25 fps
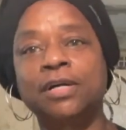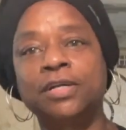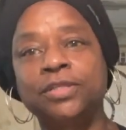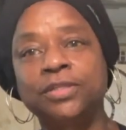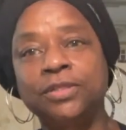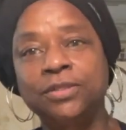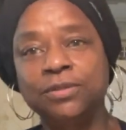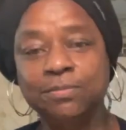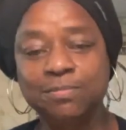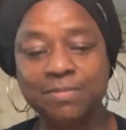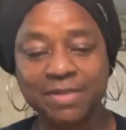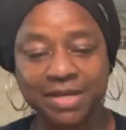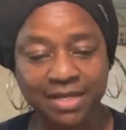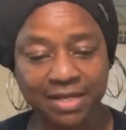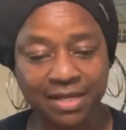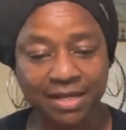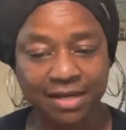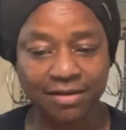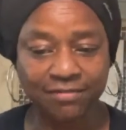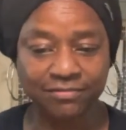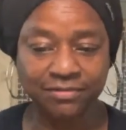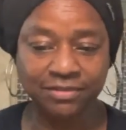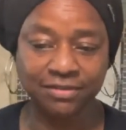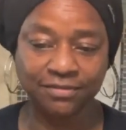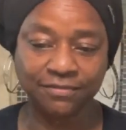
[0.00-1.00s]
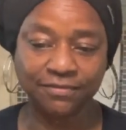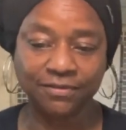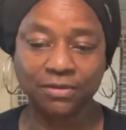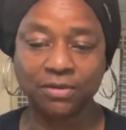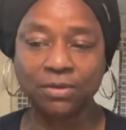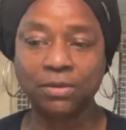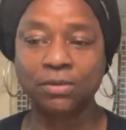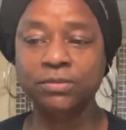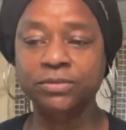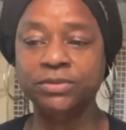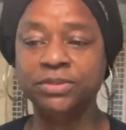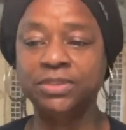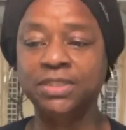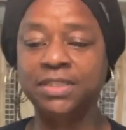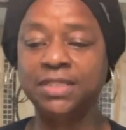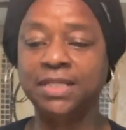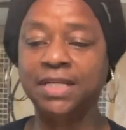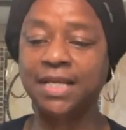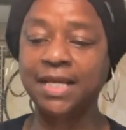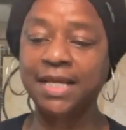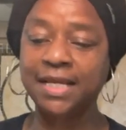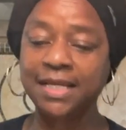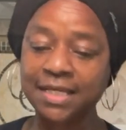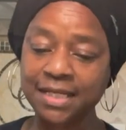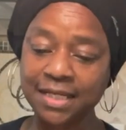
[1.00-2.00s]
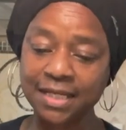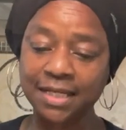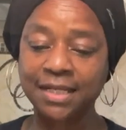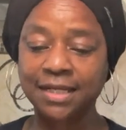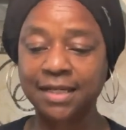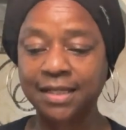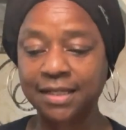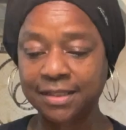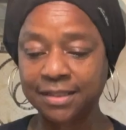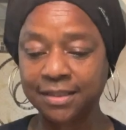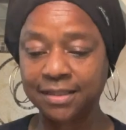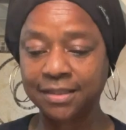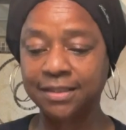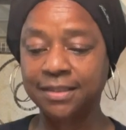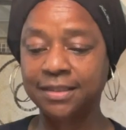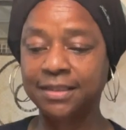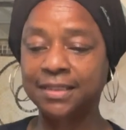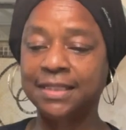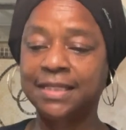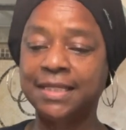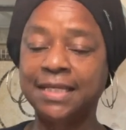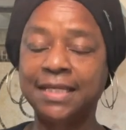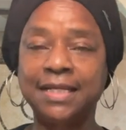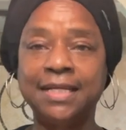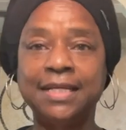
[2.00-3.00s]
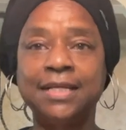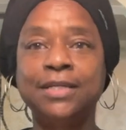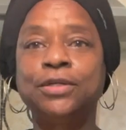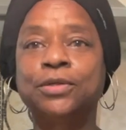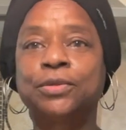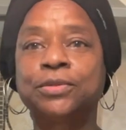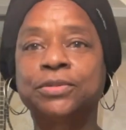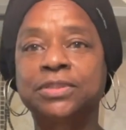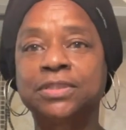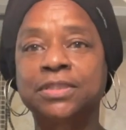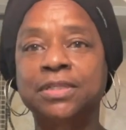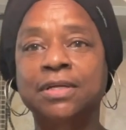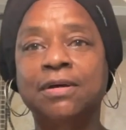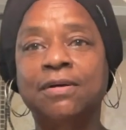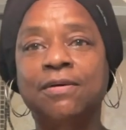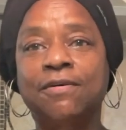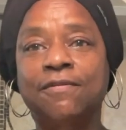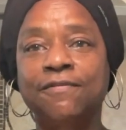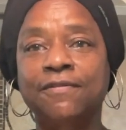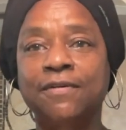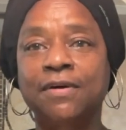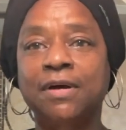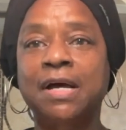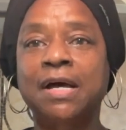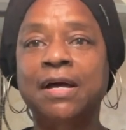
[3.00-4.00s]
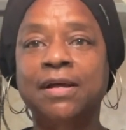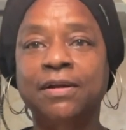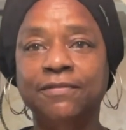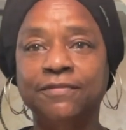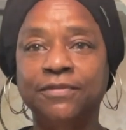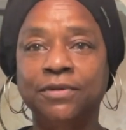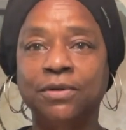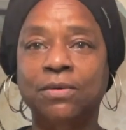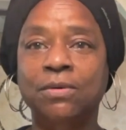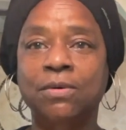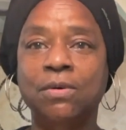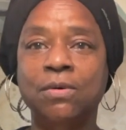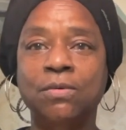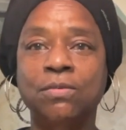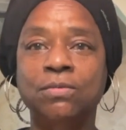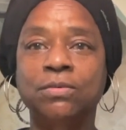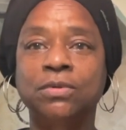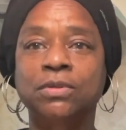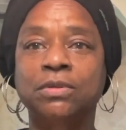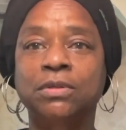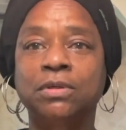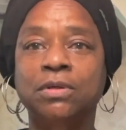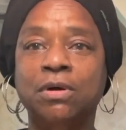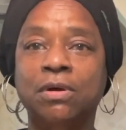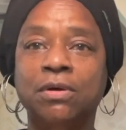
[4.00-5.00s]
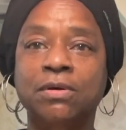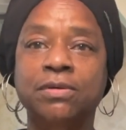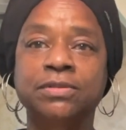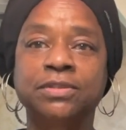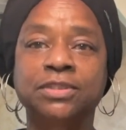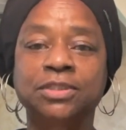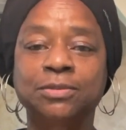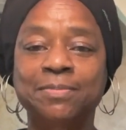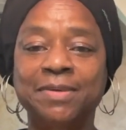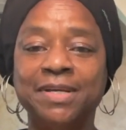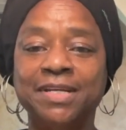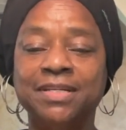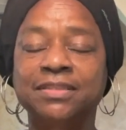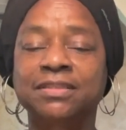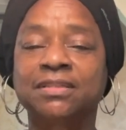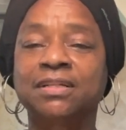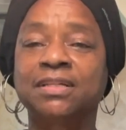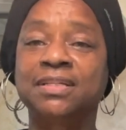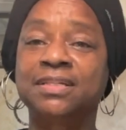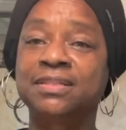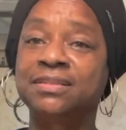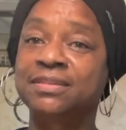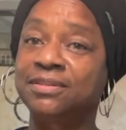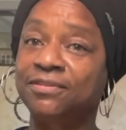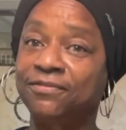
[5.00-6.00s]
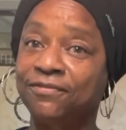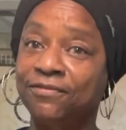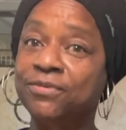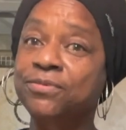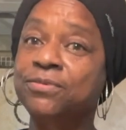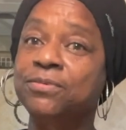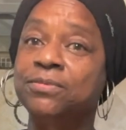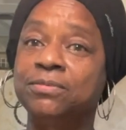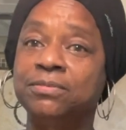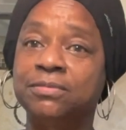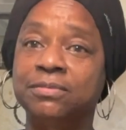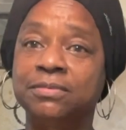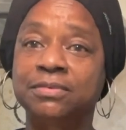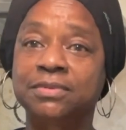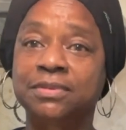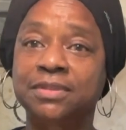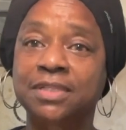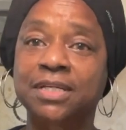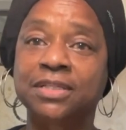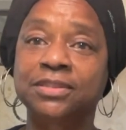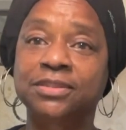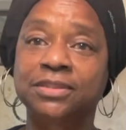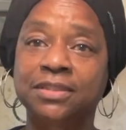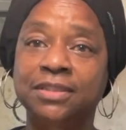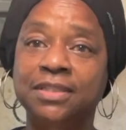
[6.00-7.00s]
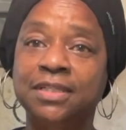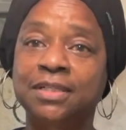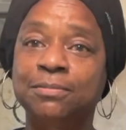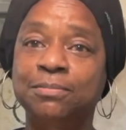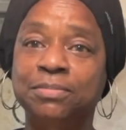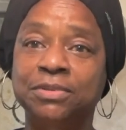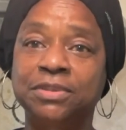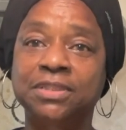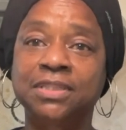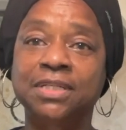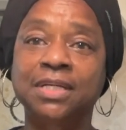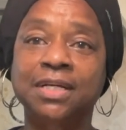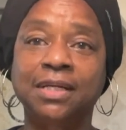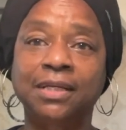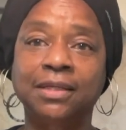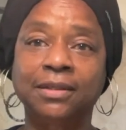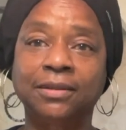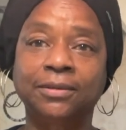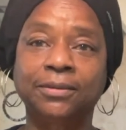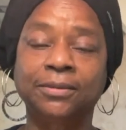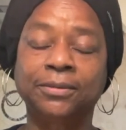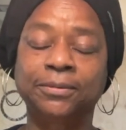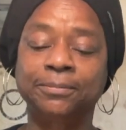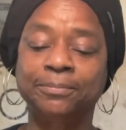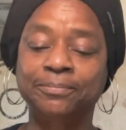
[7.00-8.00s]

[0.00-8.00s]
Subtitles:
you may have difficulty in getting yourself out of your own garden space is the fruit section in particular.